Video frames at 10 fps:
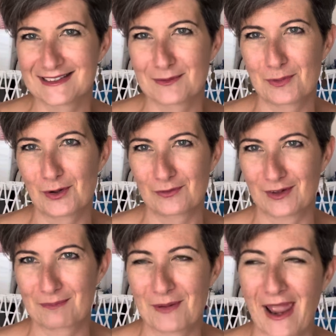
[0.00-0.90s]
The
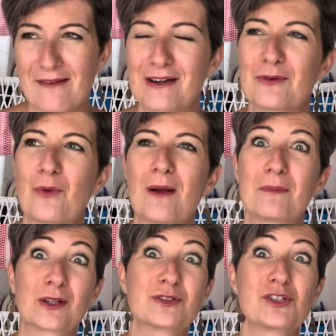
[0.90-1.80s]
Perfect Pairing one,
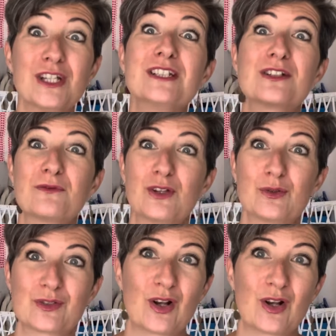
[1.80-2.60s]
because she interviews